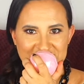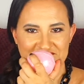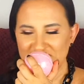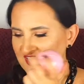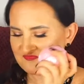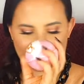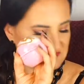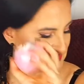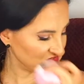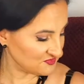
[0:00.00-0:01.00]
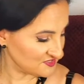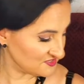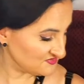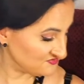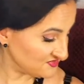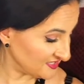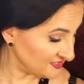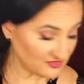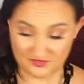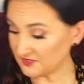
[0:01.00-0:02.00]
Yeah, this one is really
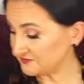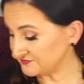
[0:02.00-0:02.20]
lovely.